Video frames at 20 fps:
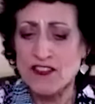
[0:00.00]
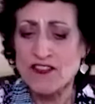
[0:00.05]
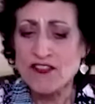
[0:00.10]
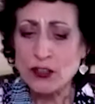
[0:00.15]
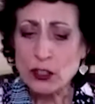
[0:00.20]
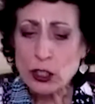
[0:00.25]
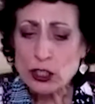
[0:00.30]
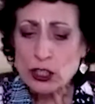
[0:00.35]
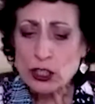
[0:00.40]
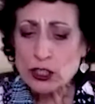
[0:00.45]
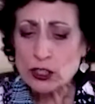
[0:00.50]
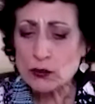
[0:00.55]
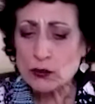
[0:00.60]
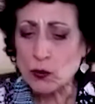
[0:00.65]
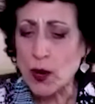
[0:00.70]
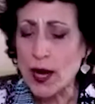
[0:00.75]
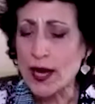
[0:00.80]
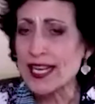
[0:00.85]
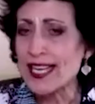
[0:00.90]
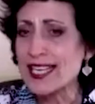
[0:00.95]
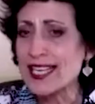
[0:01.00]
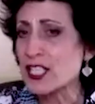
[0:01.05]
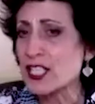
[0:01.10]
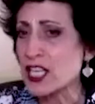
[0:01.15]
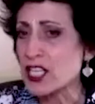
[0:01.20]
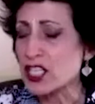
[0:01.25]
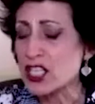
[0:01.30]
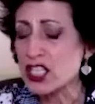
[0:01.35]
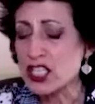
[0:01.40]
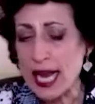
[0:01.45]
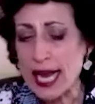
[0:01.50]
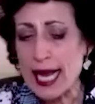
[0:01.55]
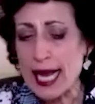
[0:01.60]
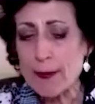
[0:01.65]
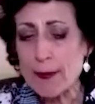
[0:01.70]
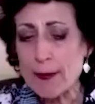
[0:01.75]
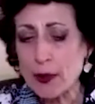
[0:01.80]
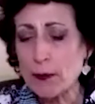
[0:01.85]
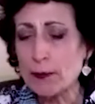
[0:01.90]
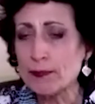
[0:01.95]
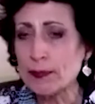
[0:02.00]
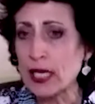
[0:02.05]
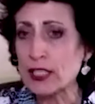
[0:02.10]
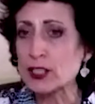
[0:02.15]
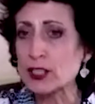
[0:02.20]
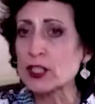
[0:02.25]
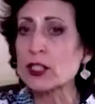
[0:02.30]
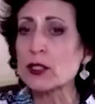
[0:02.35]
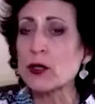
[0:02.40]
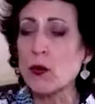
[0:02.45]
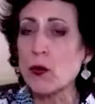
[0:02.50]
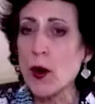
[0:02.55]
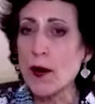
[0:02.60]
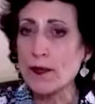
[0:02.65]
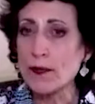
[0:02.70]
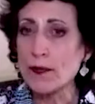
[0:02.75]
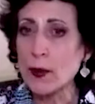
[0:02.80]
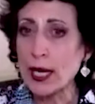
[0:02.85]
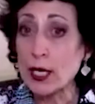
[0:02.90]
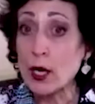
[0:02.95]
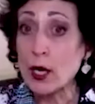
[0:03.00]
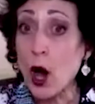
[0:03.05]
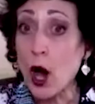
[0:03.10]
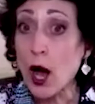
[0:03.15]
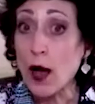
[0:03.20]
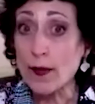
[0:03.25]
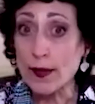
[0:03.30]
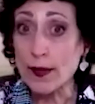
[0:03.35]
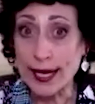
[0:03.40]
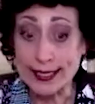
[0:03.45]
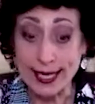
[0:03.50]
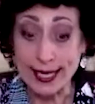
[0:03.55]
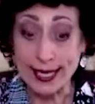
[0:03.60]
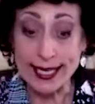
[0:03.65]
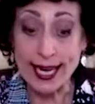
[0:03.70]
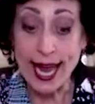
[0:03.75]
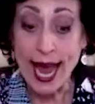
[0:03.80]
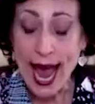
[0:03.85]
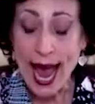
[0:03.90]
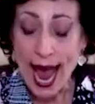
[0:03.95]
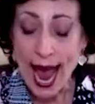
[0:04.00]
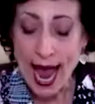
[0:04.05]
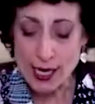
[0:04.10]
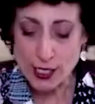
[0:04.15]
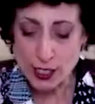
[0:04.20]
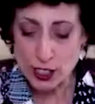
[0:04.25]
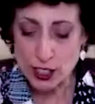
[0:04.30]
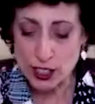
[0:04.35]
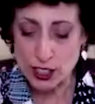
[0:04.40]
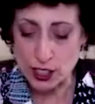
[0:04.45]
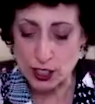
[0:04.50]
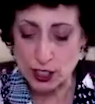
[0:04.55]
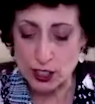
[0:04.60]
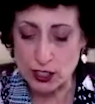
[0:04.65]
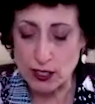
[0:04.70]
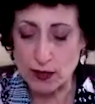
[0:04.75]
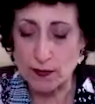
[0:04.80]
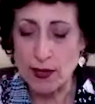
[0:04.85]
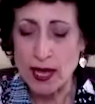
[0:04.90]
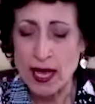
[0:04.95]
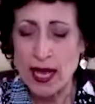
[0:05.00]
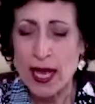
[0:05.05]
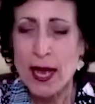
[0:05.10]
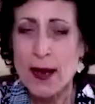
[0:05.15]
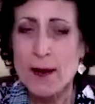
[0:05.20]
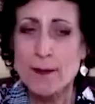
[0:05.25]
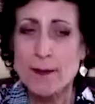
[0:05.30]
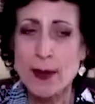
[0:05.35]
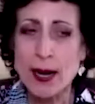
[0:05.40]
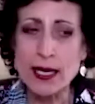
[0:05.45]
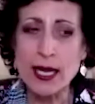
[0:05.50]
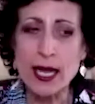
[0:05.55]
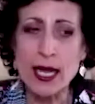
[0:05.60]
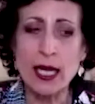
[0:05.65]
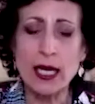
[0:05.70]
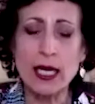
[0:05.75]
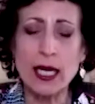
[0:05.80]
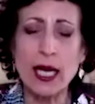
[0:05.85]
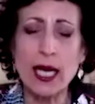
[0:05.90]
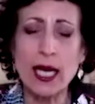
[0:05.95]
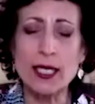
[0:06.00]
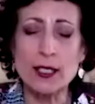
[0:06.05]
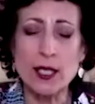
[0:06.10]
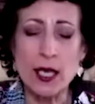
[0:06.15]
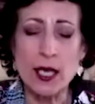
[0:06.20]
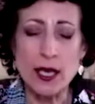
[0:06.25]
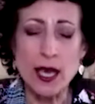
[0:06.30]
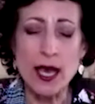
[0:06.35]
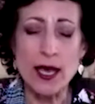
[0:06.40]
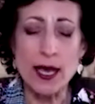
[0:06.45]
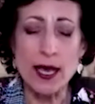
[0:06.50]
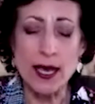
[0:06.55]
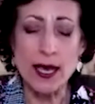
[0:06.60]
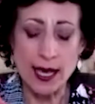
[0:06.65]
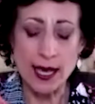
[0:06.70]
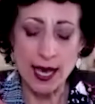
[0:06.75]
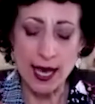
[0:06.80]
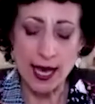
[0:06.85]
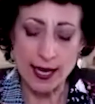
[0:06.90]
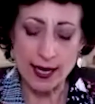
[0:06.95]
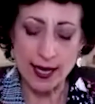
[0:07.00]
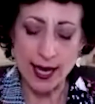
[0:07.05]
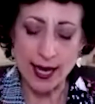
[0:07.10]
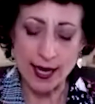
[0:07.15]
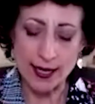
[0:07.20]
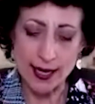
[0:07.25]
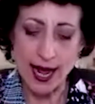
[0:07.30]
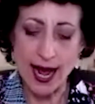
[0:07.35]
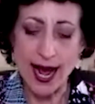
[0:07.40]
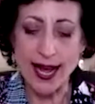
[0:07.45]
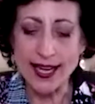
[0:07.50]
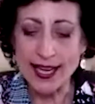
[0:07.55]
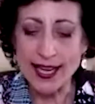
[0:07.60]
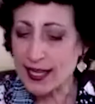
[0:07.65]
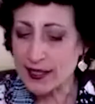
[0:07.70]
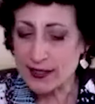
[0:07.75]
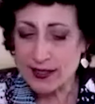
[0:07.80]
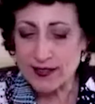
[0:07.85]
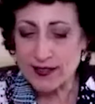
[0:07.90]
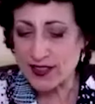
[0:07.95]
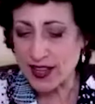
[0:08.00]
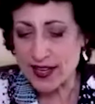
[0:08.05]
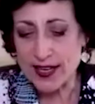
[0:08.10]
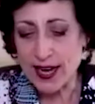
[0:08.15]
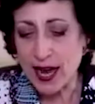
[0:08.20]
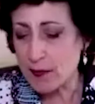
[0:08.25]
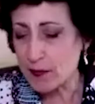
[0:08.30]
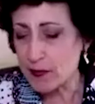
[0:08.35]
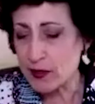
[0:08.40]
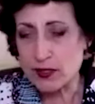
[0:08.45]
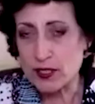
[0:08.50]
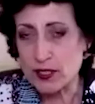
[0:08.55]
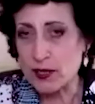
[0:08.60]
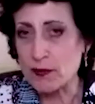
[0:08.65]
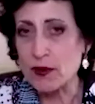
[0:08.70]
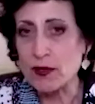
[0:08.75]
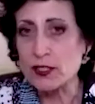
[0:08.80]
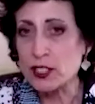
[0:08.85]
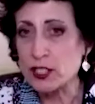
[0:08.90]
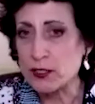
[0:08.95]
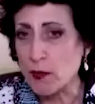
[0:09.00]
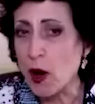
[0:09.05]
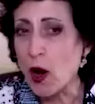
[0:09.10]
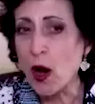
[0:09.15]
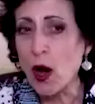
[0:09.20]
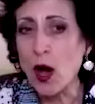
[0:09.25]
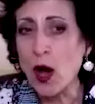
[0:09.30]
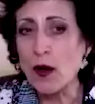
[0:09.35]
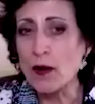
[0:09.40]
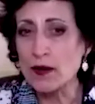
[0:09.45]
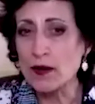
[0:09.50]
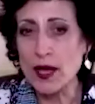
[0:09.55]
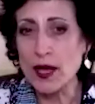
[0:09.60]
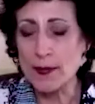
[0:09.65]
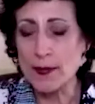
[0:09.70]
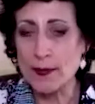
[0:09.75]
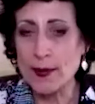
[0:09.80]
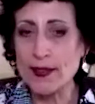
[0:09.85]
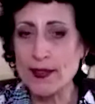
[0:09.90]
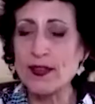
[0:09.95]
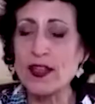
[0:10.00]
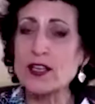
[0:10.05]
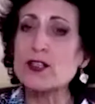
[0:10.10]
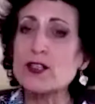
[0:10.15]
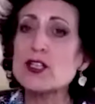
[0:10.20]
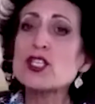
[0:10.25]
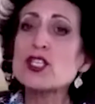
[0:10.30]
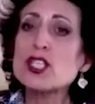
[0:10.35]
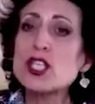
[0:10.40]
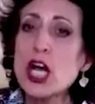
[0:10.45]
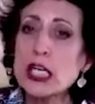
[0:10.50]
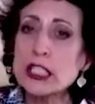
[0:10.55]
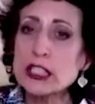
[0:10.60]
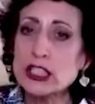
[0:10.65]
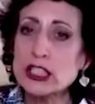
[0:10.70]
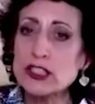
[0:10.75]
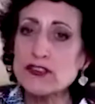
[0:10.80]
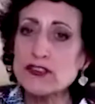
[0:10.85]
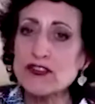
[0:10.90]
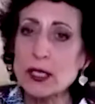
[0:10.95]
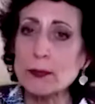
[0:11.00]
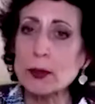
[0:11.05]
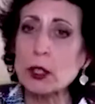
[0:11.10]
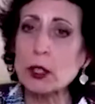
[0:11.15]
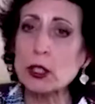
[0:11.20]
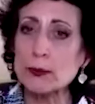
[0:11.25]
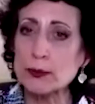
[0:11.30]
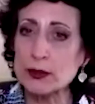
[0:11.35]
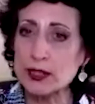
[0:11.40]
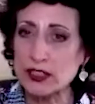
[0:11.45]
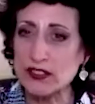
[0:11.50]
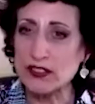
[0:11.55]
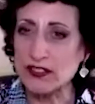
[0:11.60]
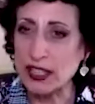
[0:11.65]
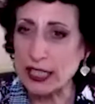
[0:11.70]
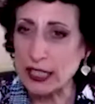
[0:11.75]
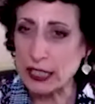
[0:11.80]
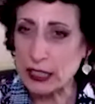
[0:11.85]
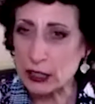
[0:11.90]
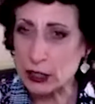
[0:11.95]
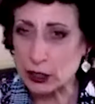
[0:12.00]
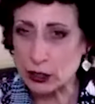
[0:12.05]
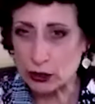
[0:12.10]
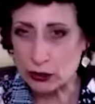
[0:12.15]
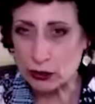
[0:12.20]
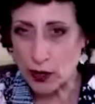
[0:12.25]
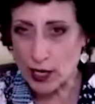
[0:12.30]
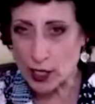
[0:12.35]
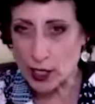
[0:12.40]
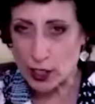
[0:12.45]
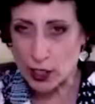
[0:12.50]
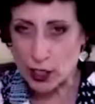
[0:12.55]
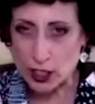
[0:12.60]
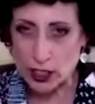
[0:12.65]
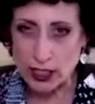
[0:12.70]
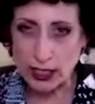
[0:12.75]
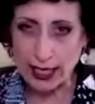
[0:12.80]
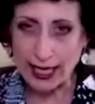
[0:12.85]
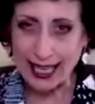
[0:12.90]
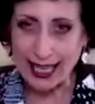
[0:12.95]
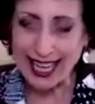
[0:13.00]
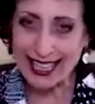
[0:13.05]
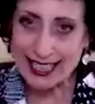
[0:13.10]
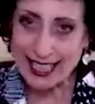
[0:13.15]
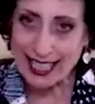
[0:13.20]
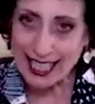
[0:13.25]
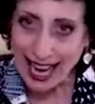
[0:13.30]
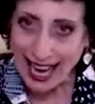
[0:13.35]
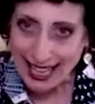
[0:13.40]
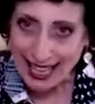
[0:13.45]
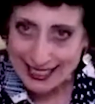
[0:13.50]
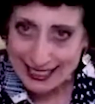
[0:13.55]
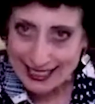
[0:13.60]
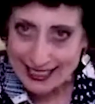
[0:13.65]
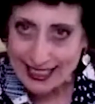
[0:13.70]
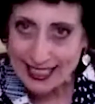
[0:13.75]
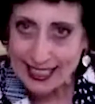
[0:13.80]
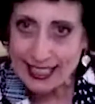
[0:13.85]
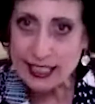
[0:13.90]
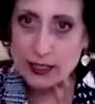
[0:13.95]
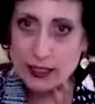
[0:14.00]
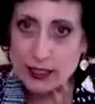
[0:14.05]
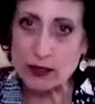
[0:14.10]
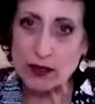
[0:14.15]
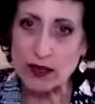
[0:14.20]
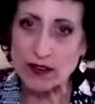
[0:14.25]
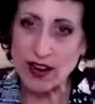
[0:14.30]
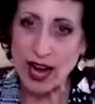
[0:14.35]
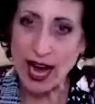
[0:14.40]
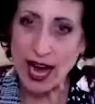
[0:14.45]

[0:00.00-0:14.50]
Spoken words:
first one is a sample budget, or what we call like a cash system. But and again, the numbers are small, but it's just for the purpose of illustration to get the idea of